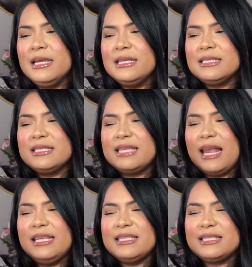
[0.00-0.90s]

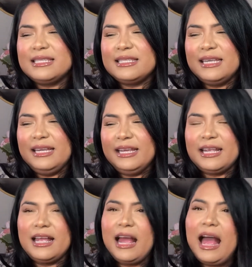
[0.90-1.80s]

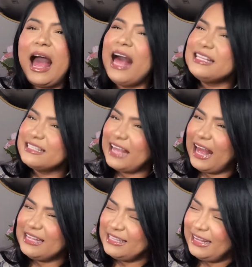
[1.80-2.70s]
salicylic
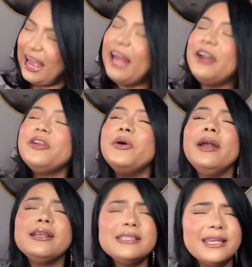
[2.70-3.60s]
acid. I don't know
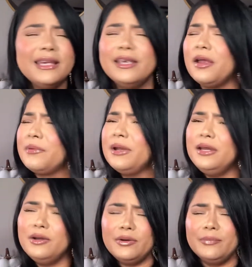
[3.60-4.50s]
how to say it, you already
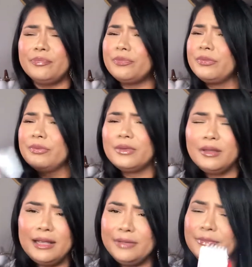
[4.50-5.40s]
know.
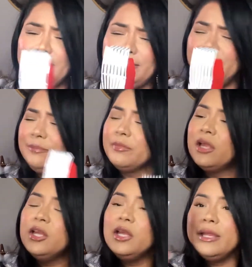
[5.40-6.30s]
Like literally.
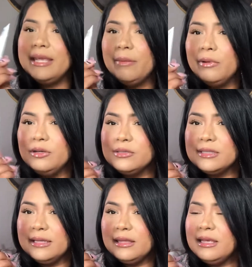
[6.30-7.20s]
Yeah, but looks
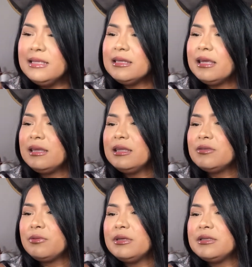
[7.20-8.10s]
like this. And
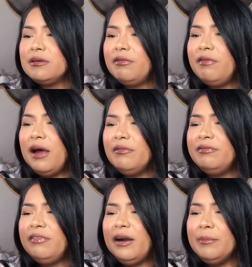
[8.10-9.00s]
this one is the Fab
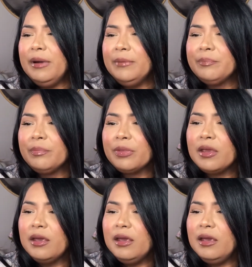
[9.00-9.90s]
Pharma.
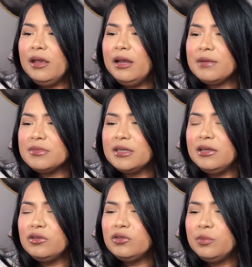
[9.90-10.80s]
And like I'm
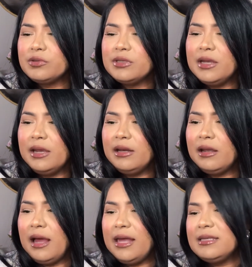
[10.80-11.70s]
saying, 2%
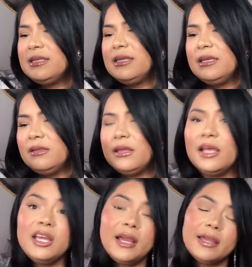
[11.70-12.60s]
acid,
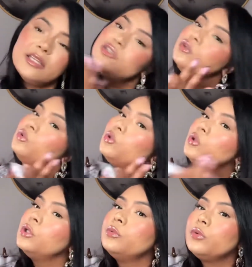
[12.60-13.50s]
like I guess to
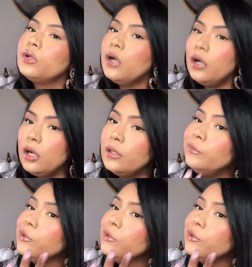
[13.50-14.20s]
kill